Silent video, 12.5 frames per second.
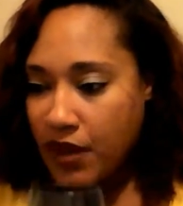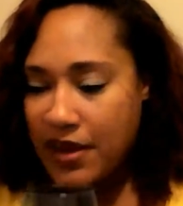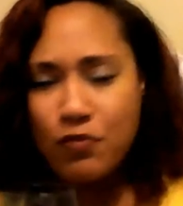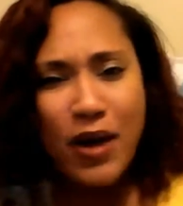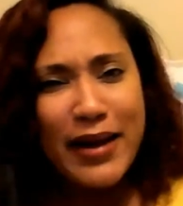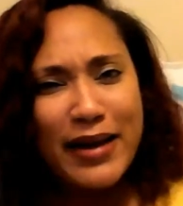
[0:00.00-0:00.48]

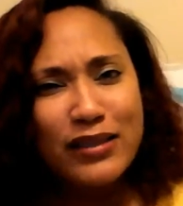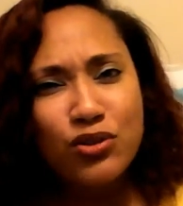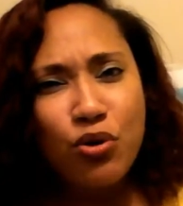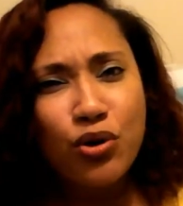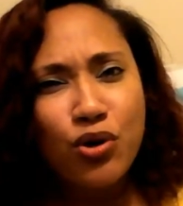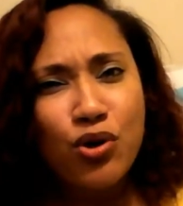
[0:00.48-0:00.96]
And why they're
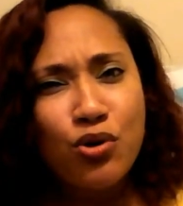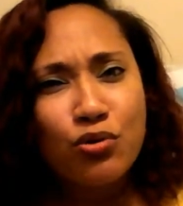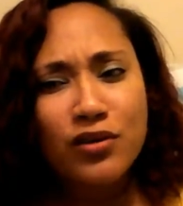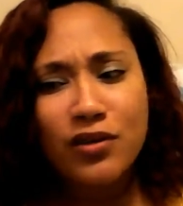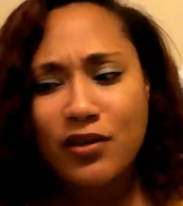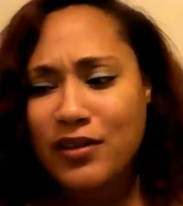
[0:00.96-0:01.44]
so
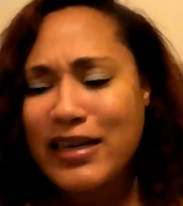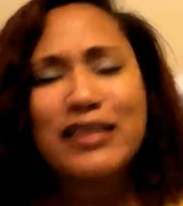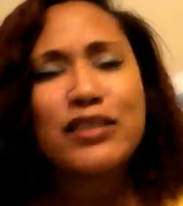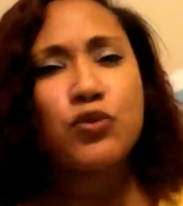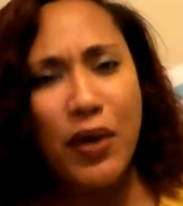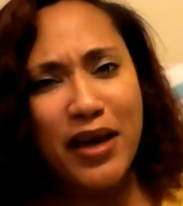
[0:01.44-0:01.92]
cute.
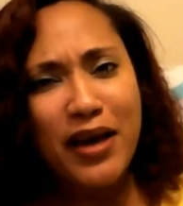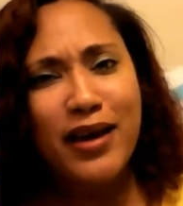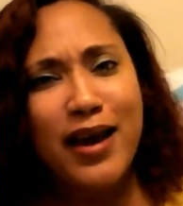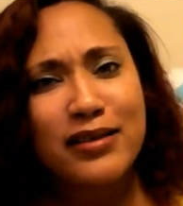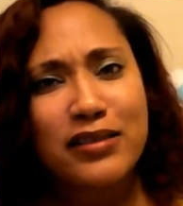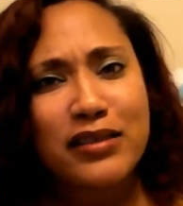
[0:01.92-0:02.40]
That's why you
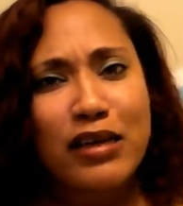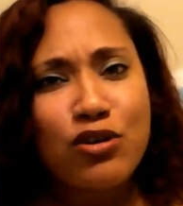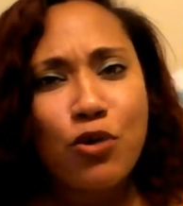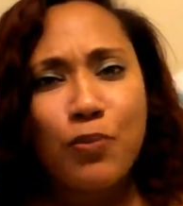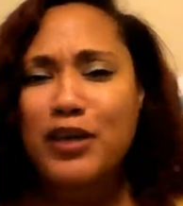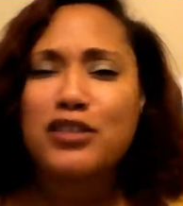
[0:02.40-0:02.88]
can't say
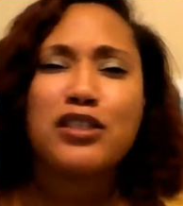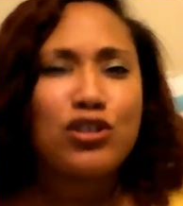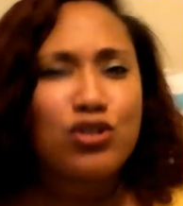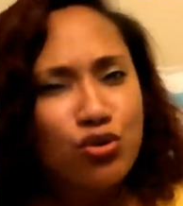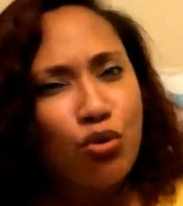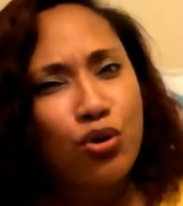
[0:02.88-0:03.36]
no because they're
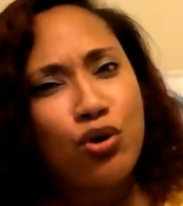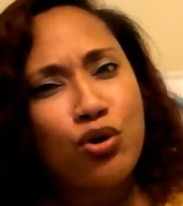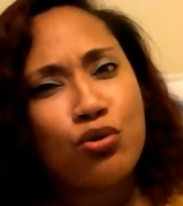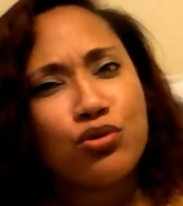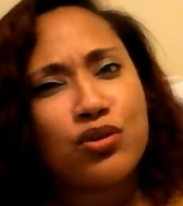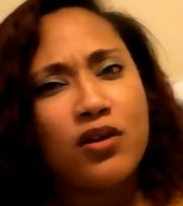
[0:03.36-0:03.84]
so
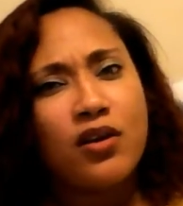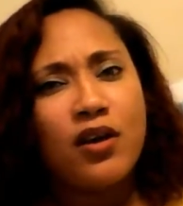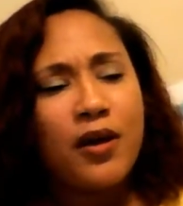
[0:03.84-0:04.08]
cute.